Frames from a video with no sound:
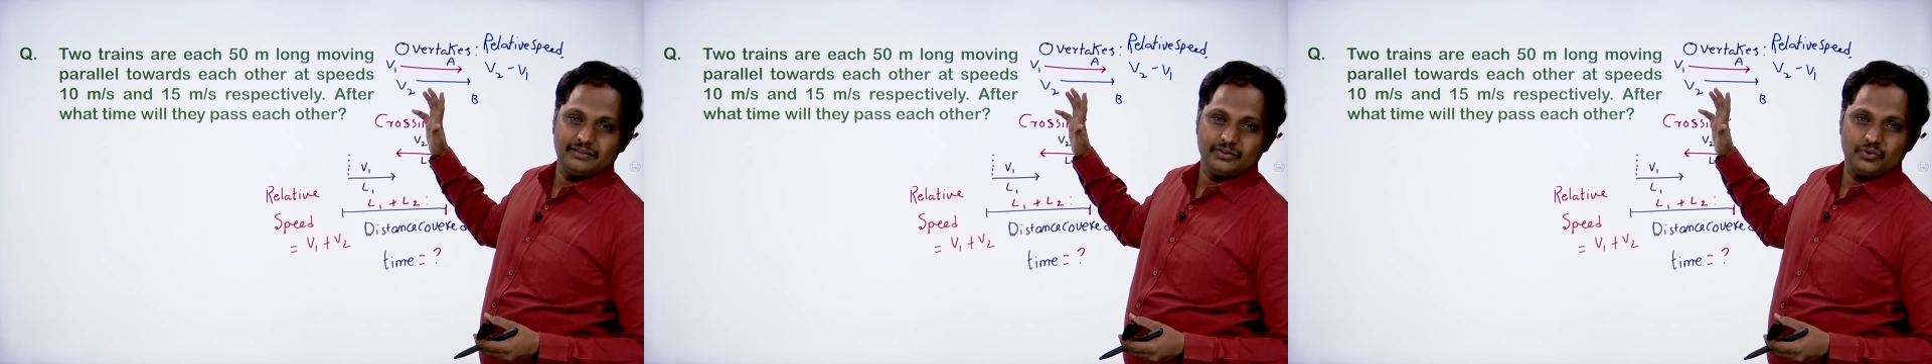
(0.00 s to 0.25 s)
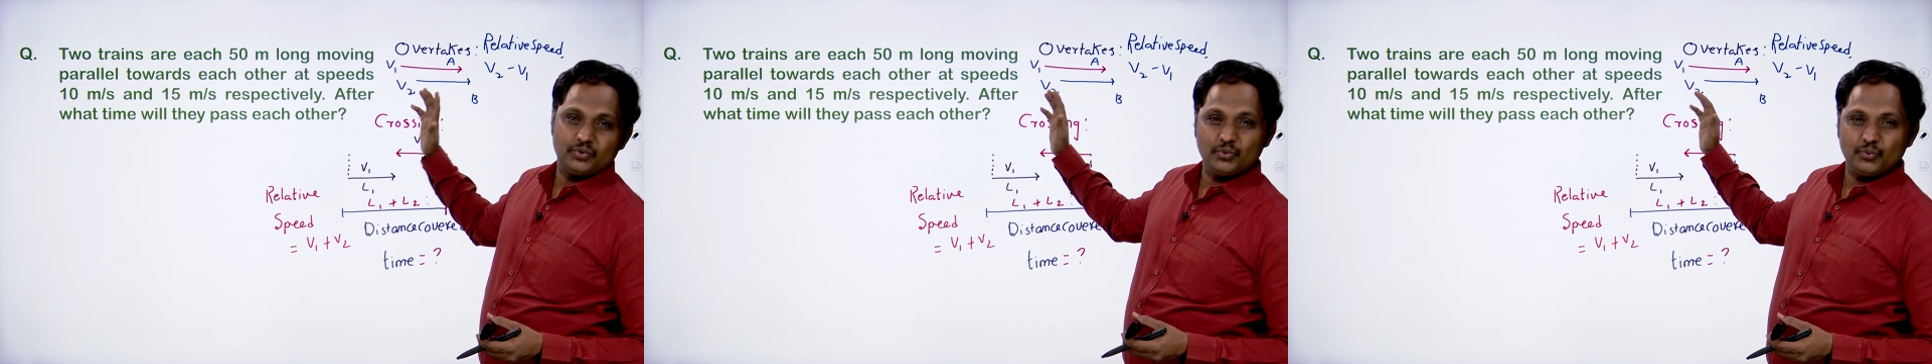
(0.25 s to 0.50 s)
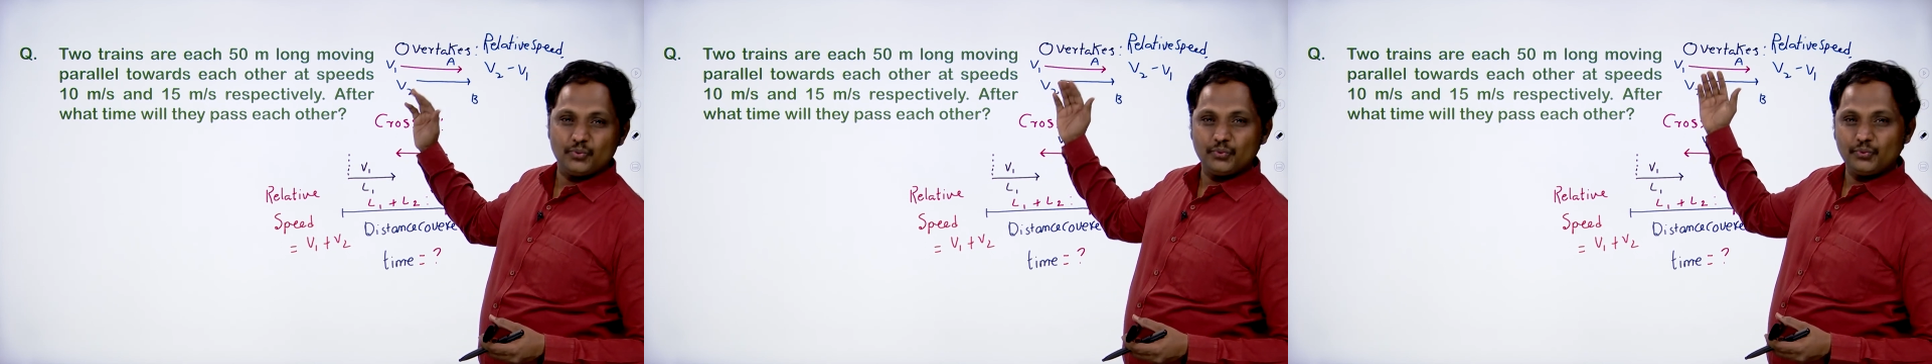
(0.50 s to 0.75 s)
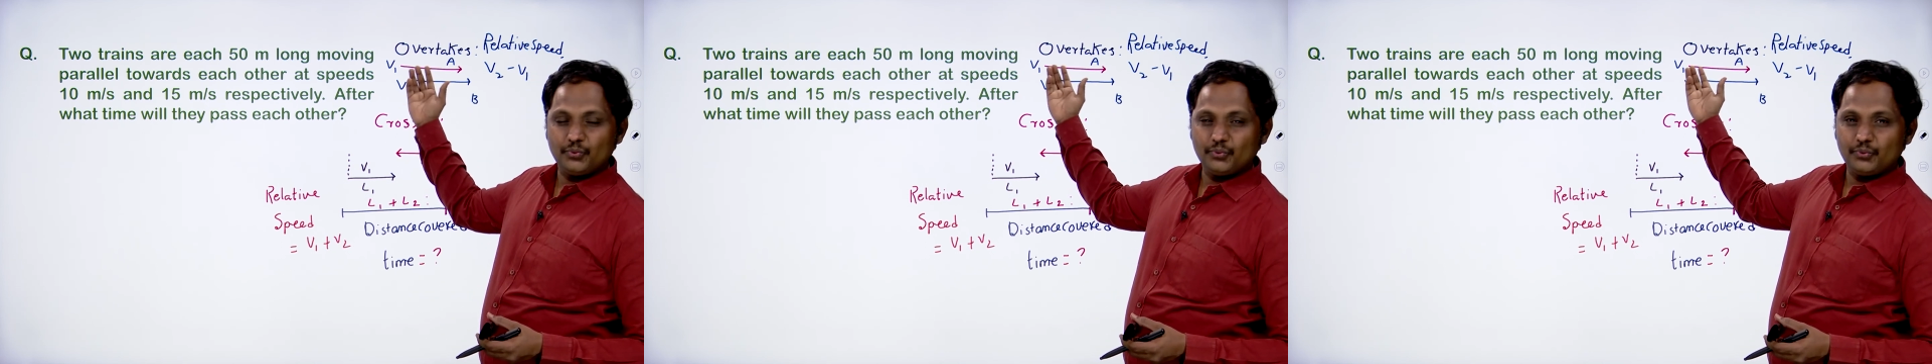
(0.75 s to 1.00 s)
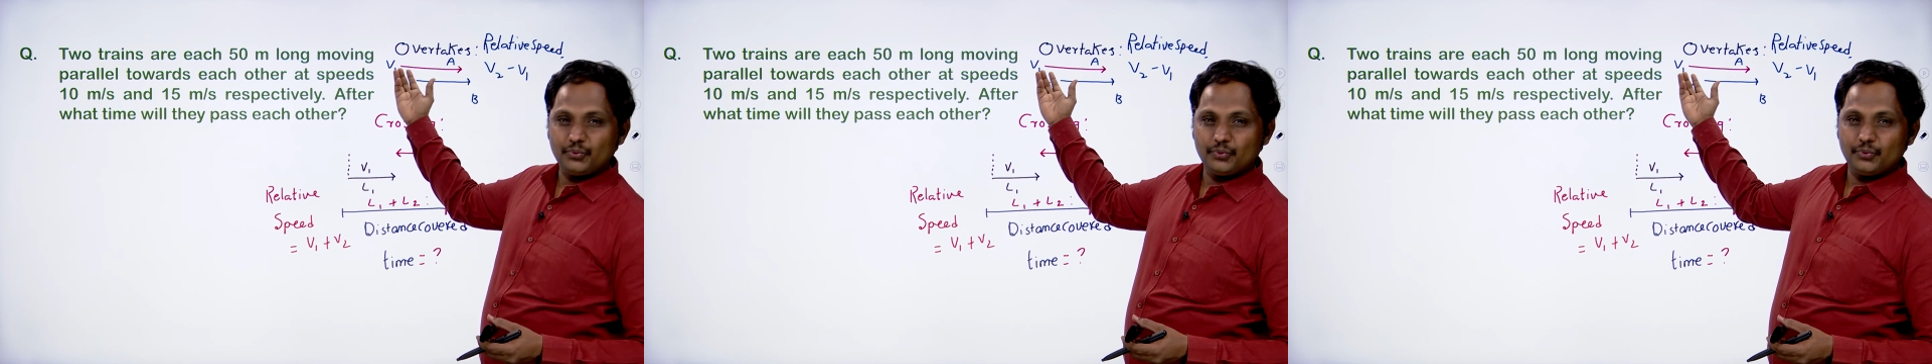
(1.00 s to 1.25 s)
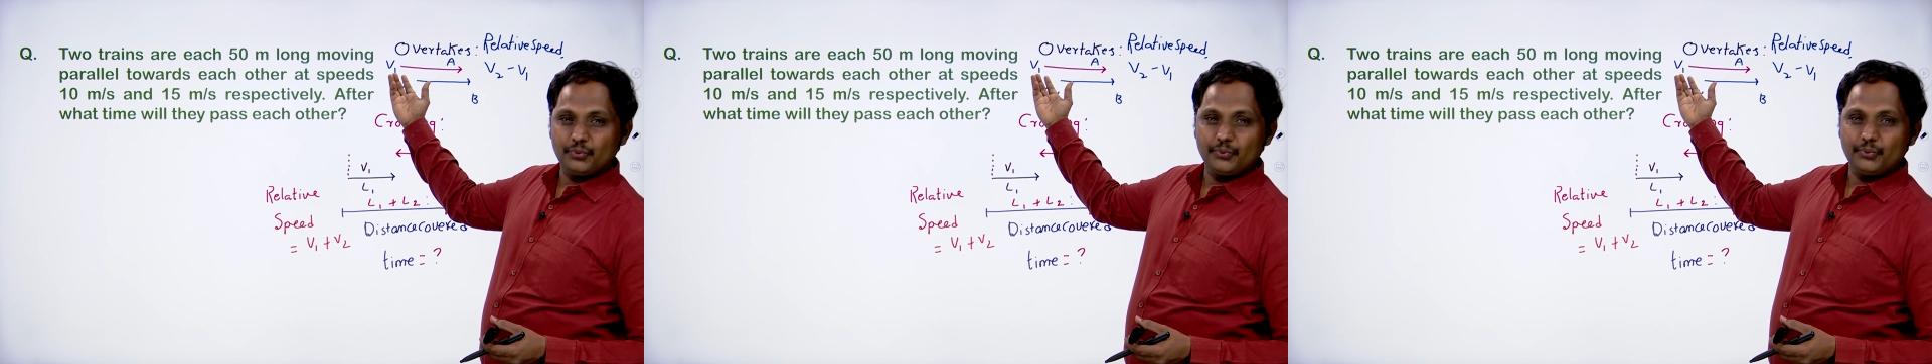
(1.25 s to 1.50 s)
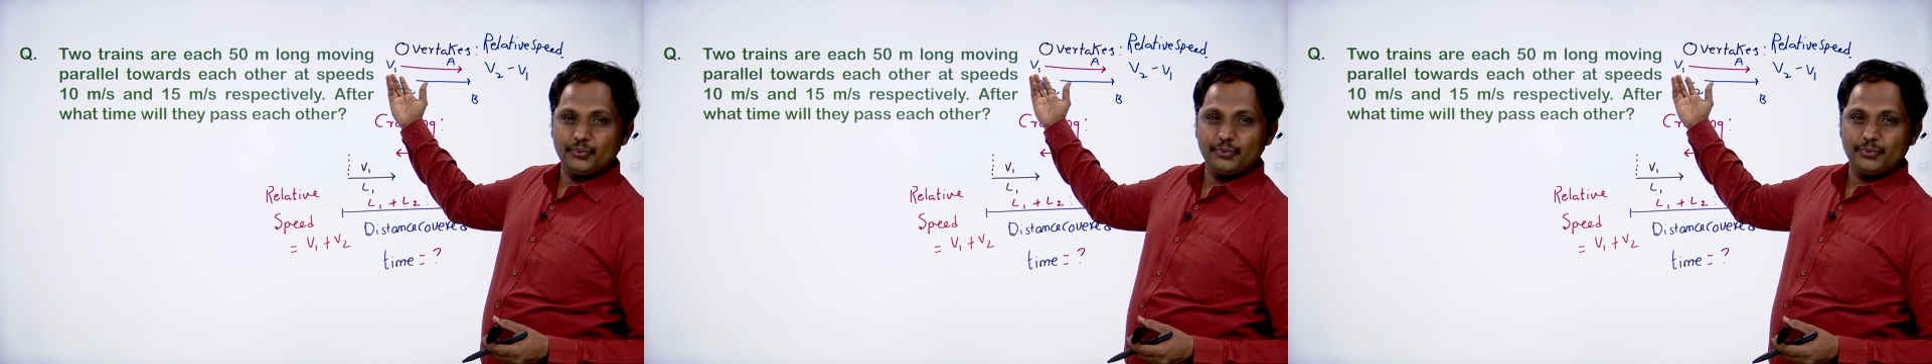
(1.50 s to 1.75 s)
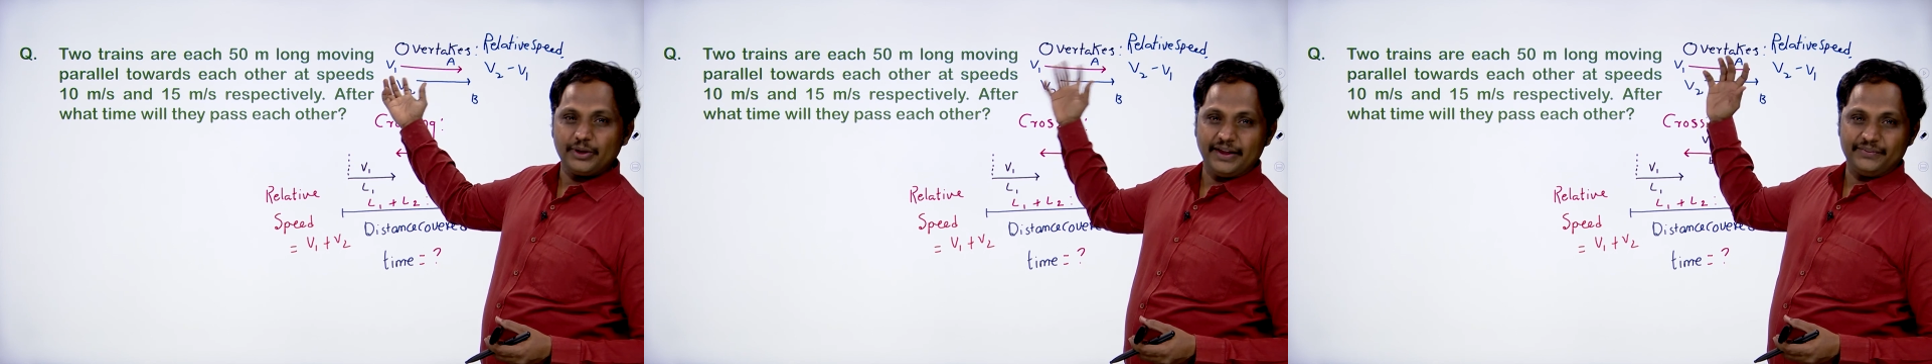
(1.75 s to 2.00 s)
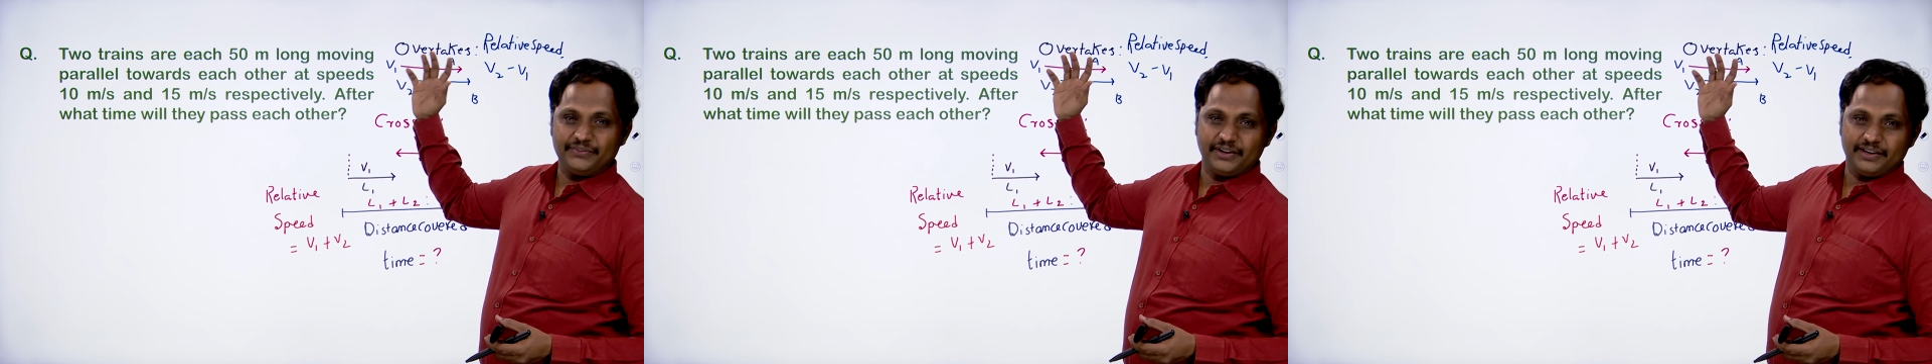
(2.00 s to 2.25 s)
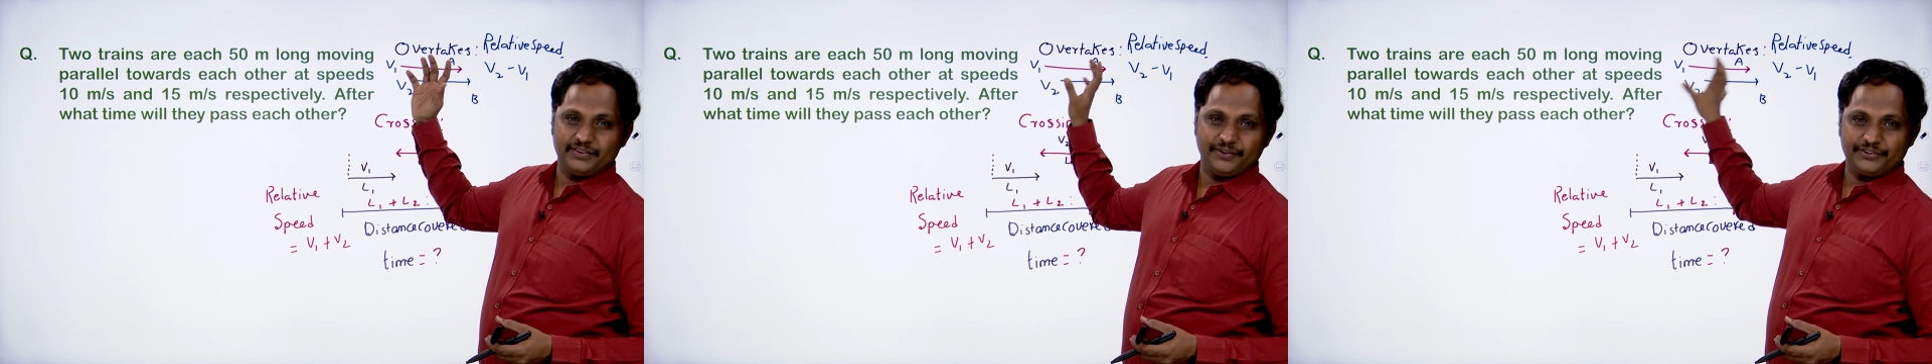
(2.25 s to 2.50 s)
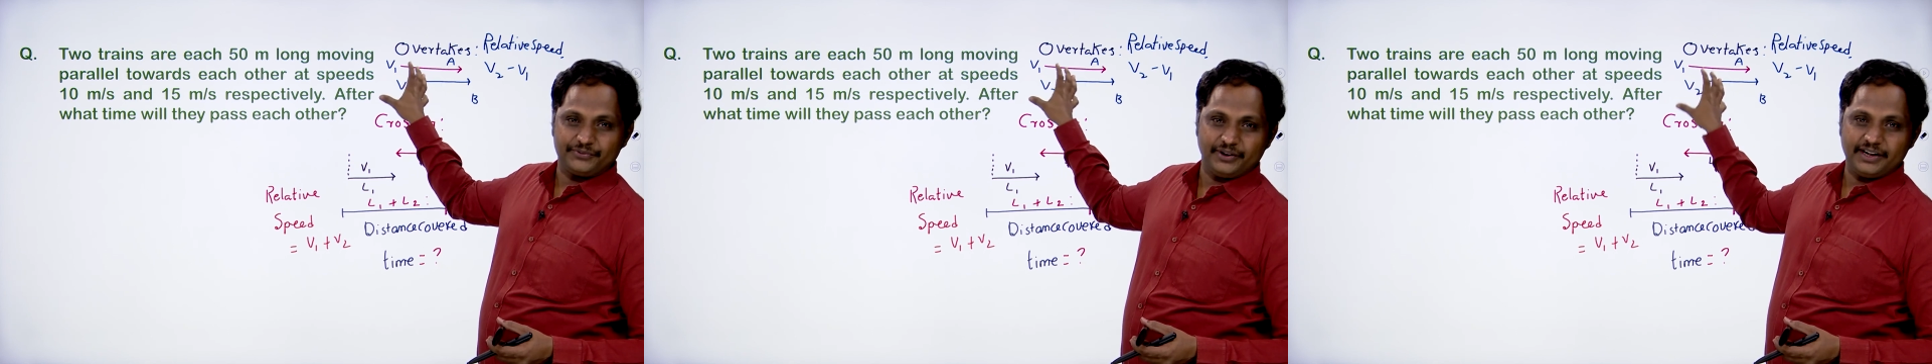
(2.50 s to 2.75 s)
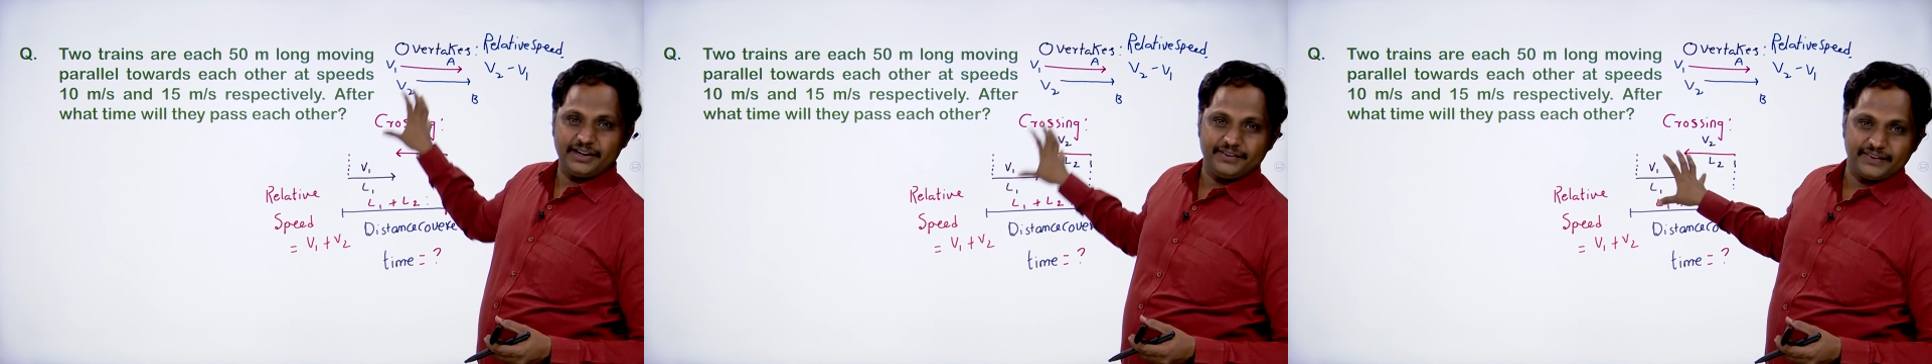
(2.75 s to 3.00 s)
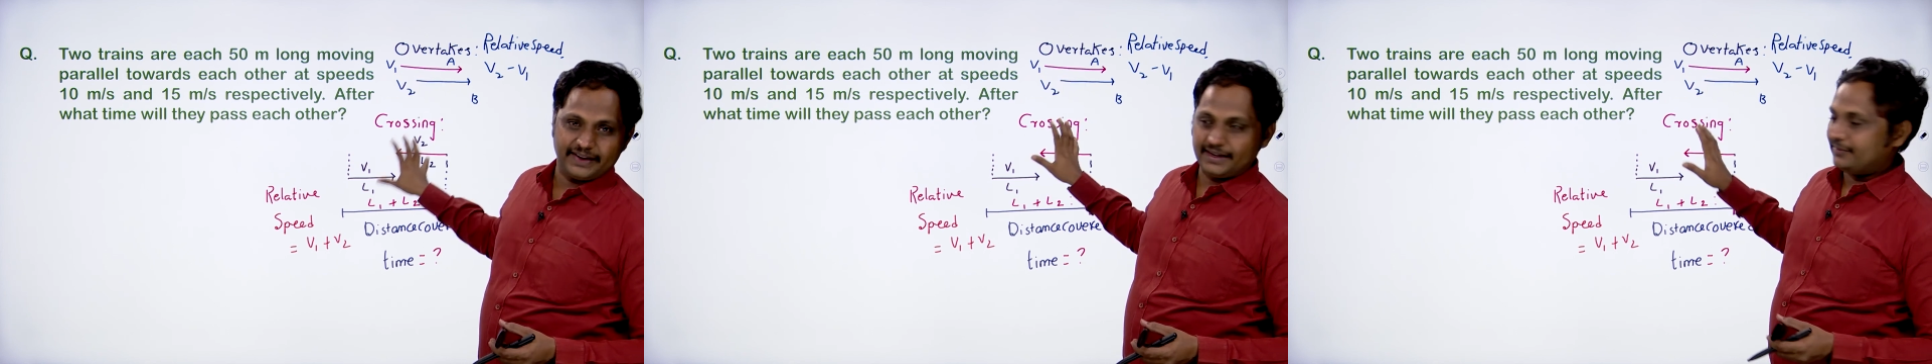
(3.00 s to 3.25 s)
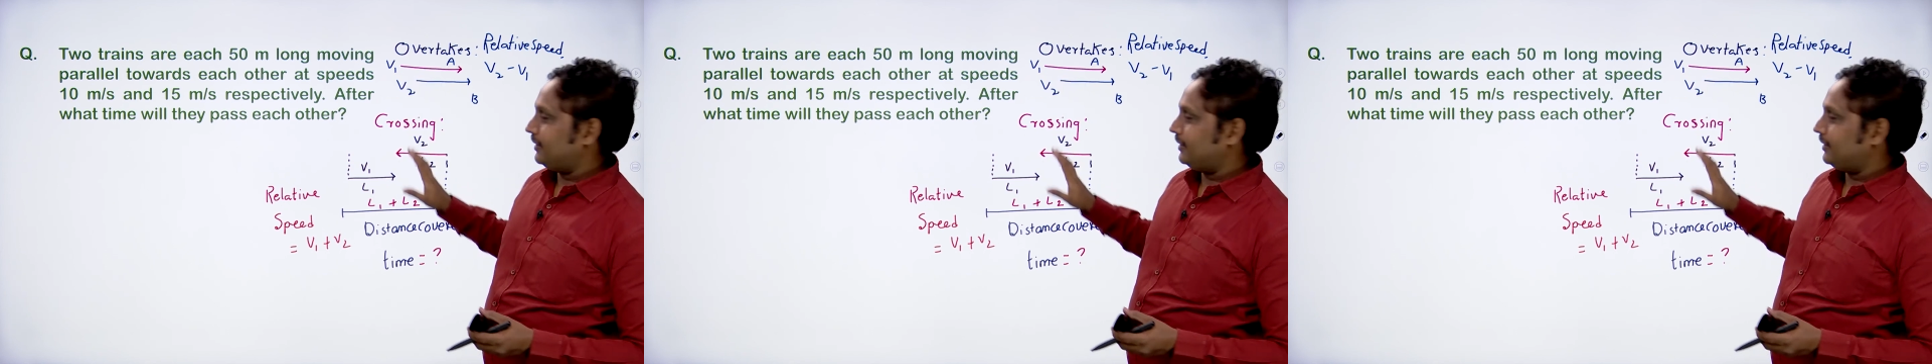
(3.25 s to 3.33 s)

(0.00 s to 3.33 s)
Two case studies, first one and second one.